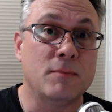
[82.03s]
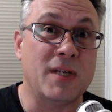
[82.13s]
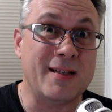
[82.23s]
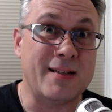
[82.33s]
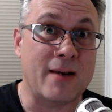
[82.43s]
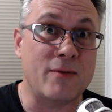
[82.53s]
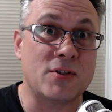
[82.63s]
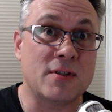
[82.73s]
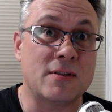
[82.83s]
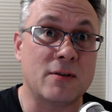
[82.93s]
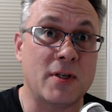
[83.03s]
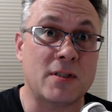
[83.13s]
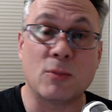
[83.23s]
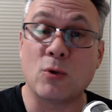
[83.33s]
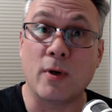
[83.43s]
Peter Davison,
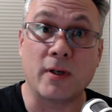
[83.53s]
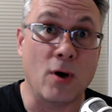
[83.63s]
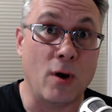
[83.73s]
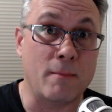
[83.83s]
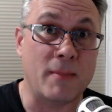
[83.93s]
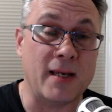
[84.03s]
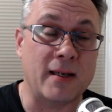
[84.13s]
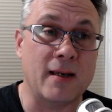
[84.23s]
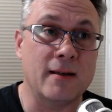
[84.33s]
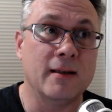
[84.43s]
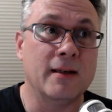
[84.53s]
Sylvester McCoy, and Colin Baker.